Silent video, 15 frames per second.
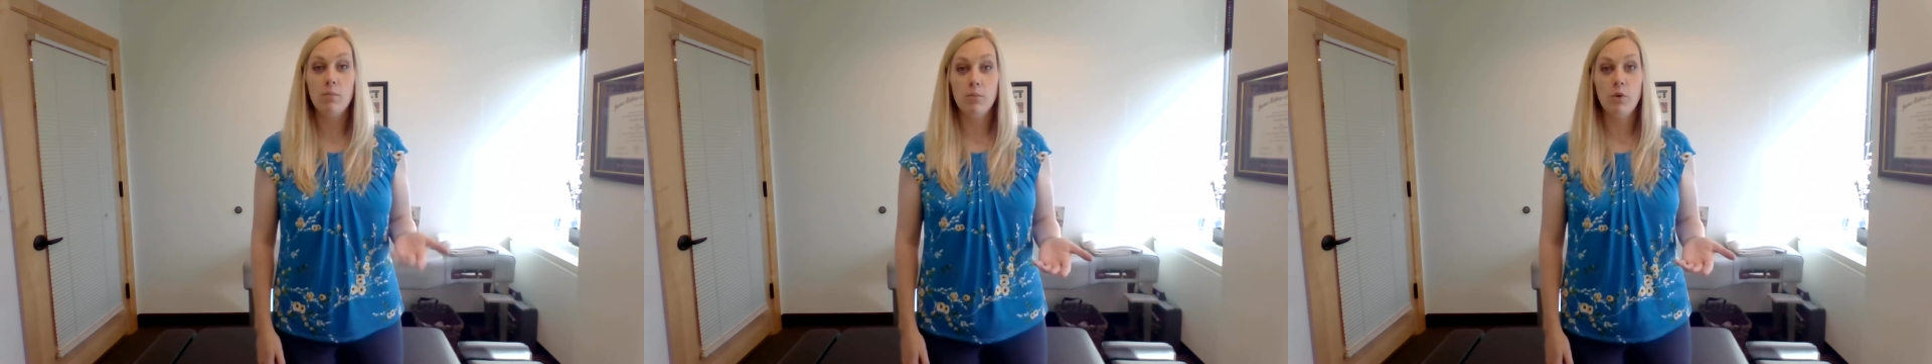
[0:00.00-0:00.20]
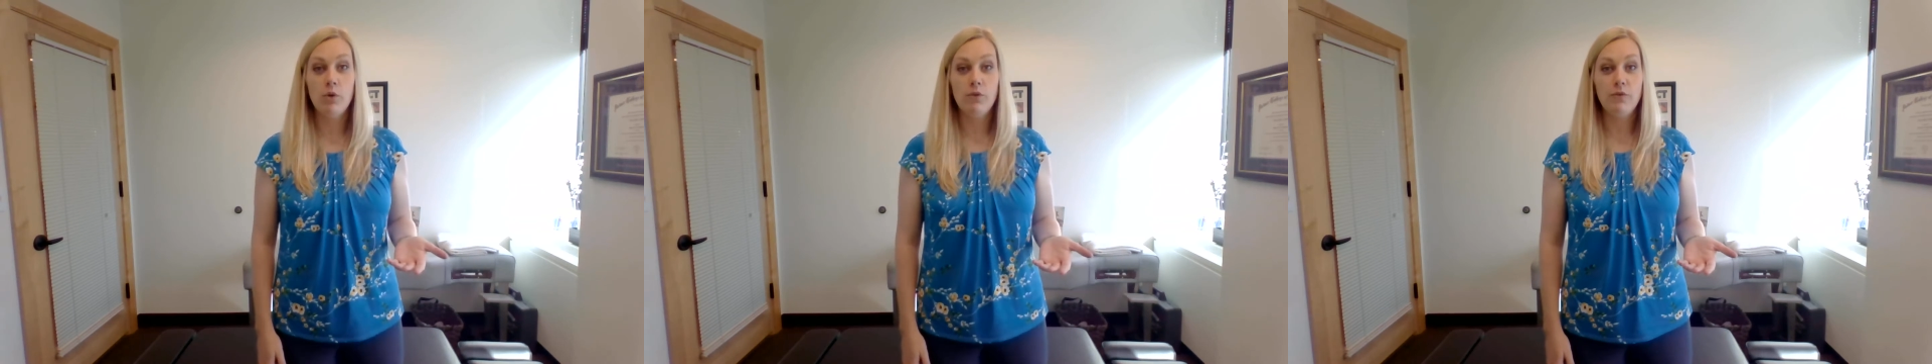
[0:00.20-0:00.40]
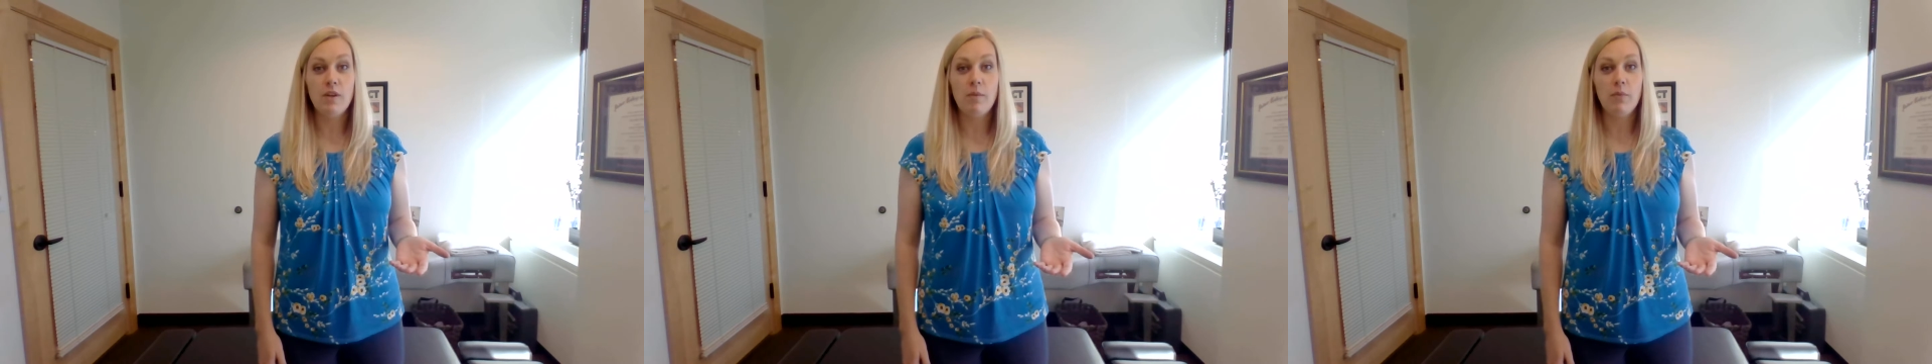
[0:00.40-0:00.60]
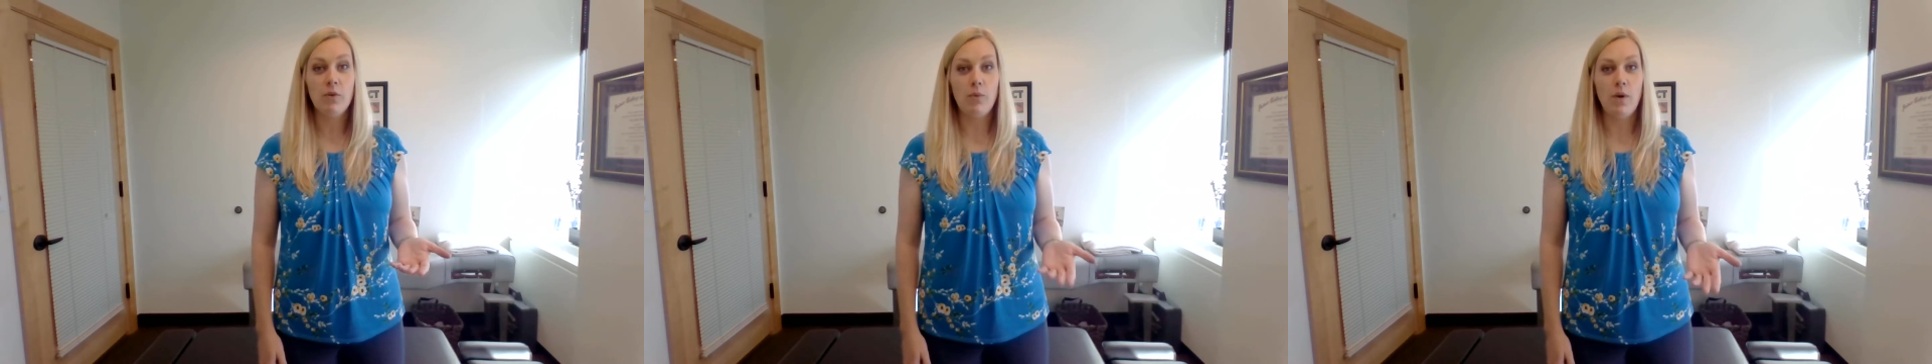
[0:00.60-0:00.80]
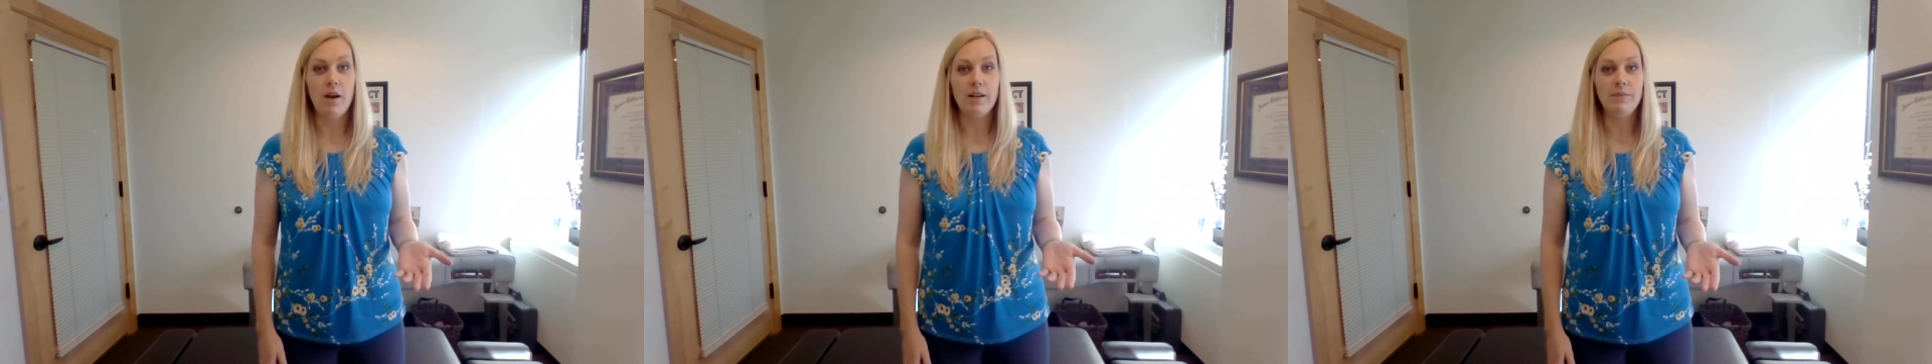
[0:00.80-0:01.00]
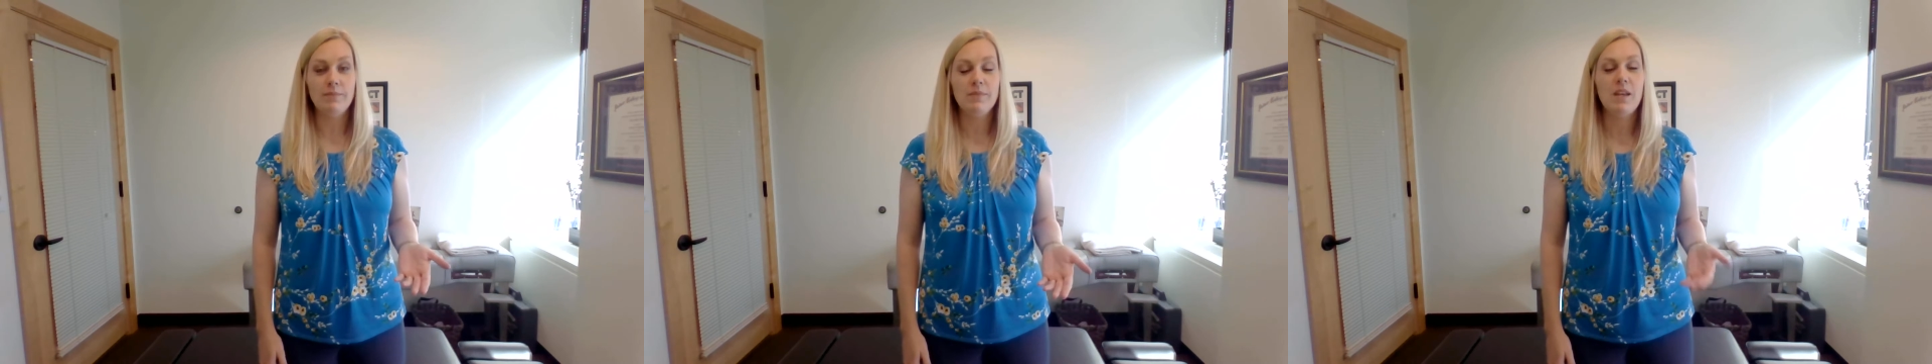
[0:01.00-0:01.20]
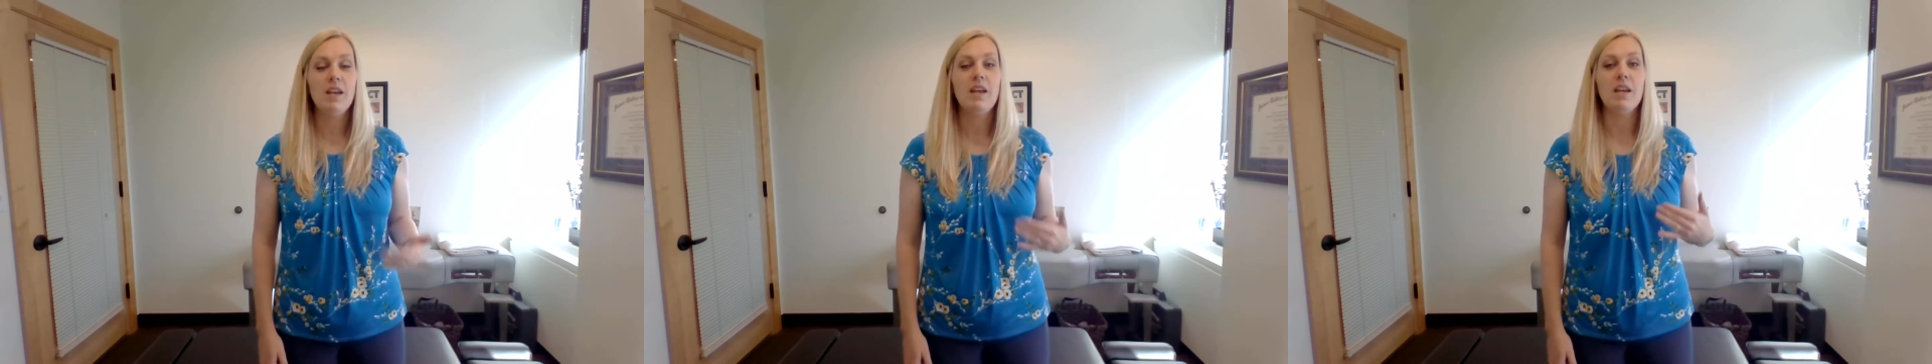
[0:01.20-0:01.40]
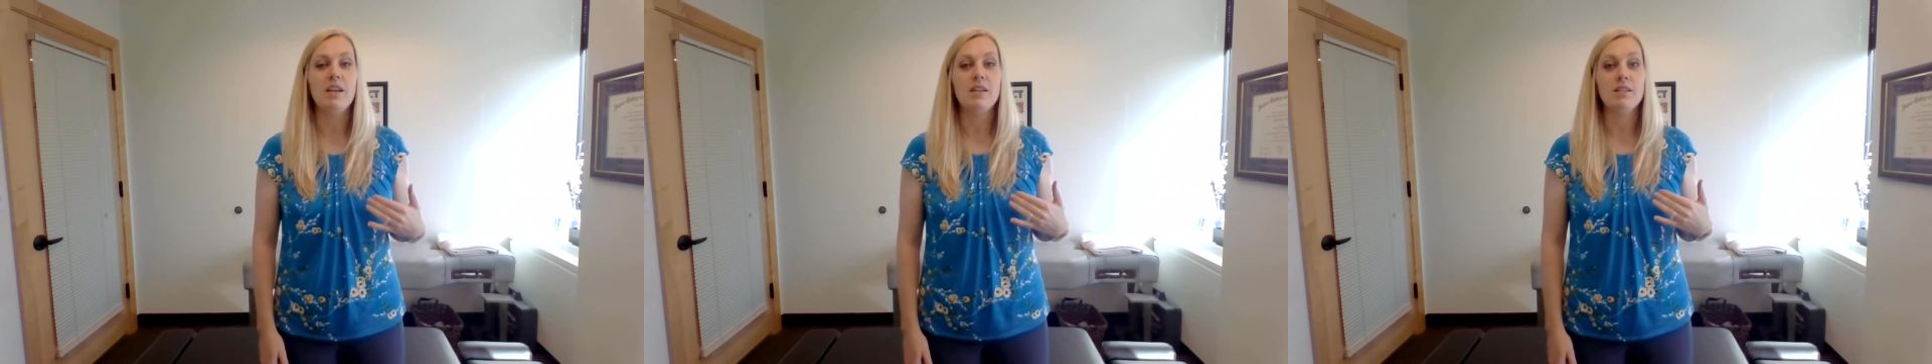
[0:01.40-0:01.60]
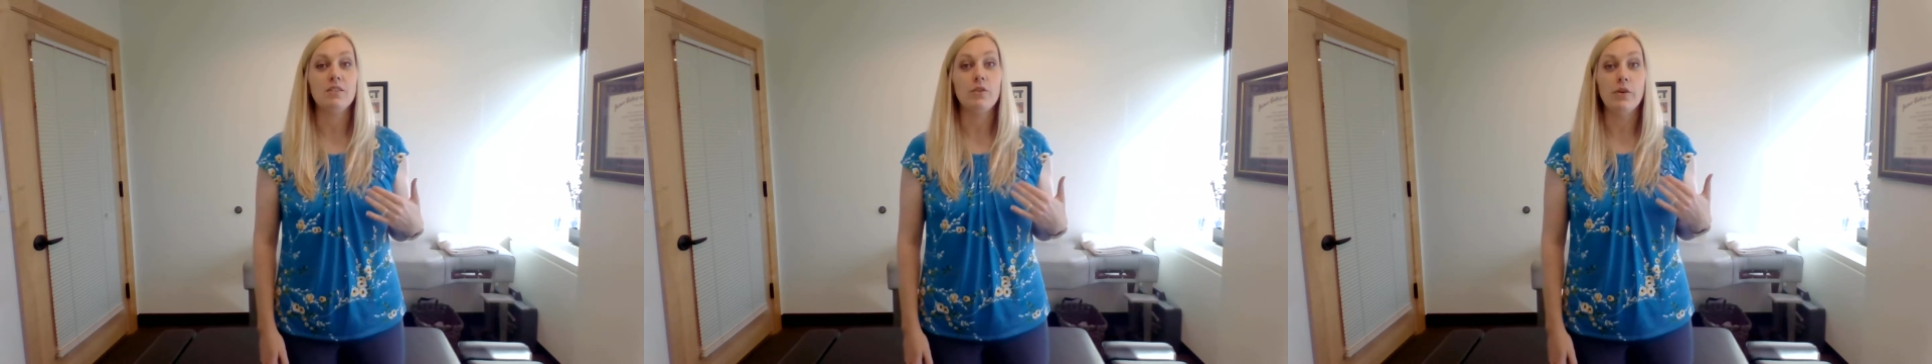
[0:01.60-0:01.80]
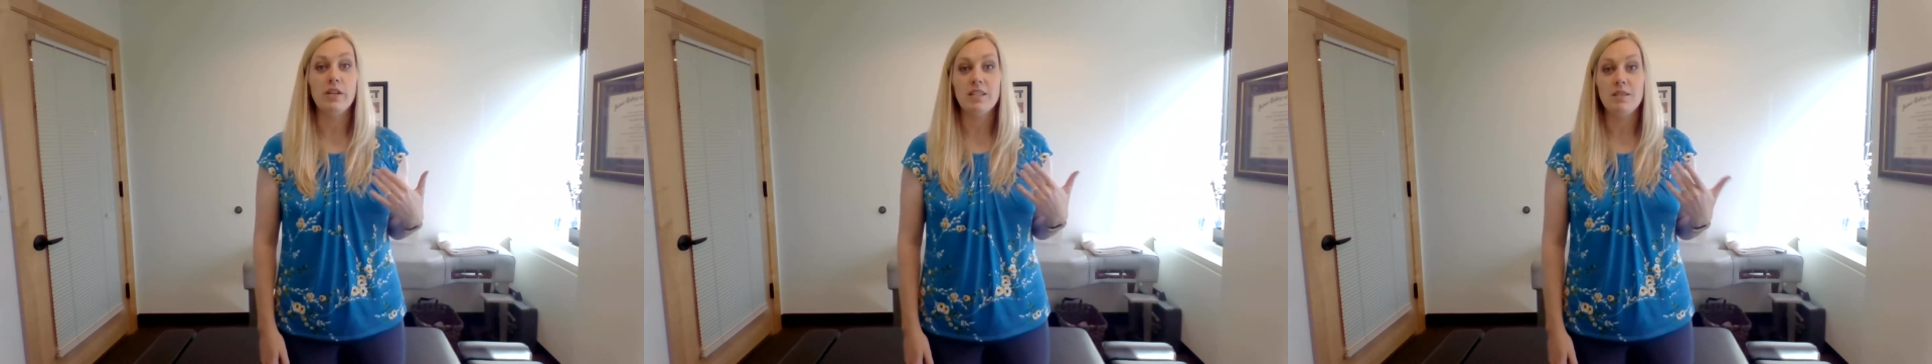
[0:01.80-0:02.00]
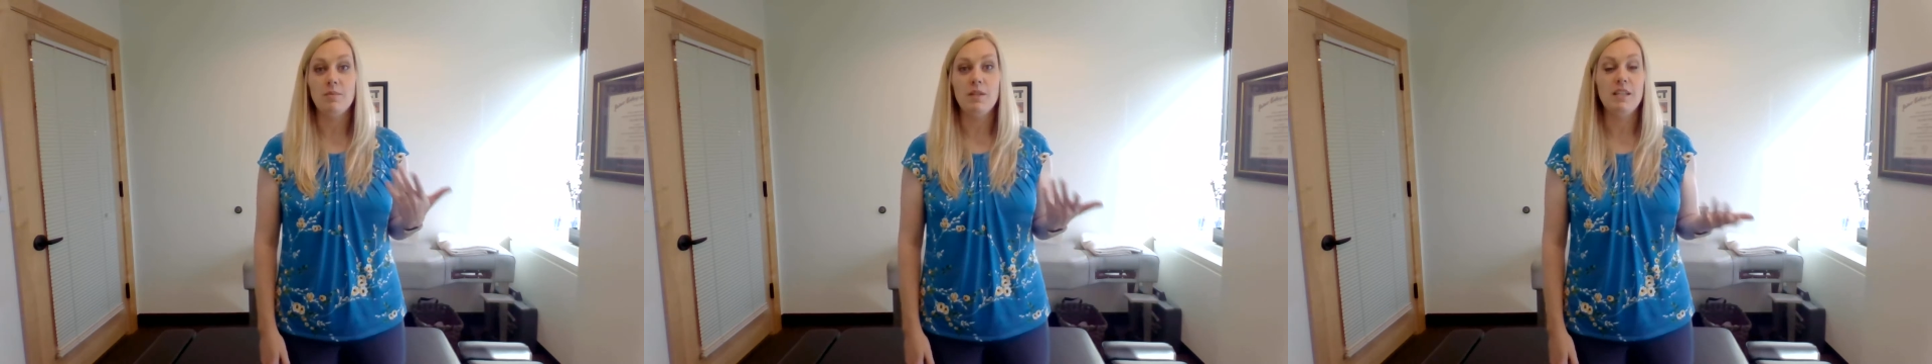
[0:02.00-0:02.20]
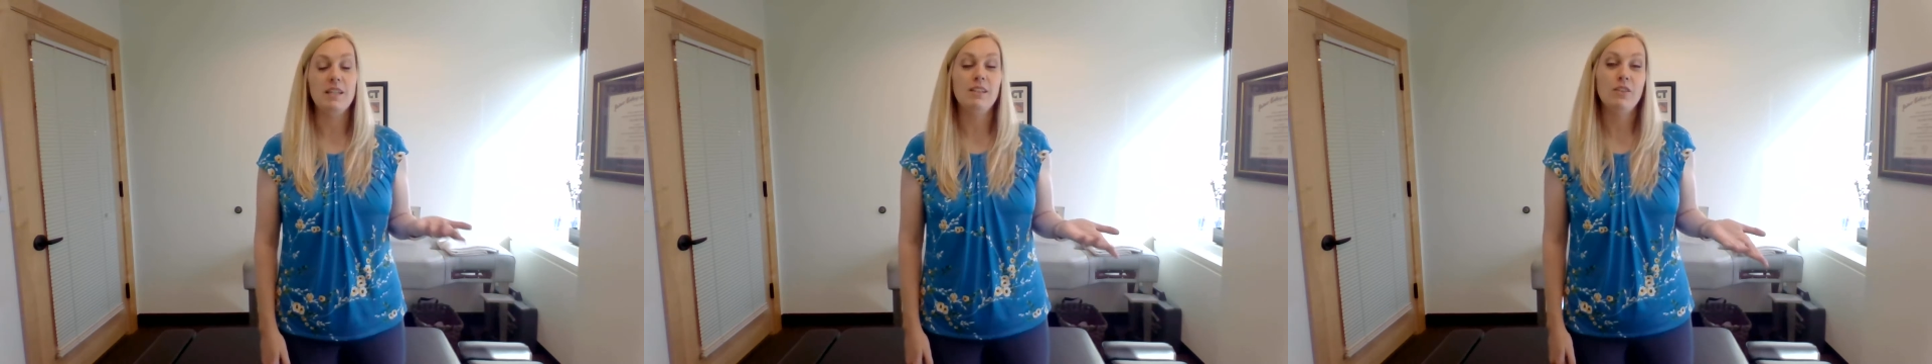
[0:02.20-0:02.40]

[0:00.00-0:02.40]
Move number 1 is going to be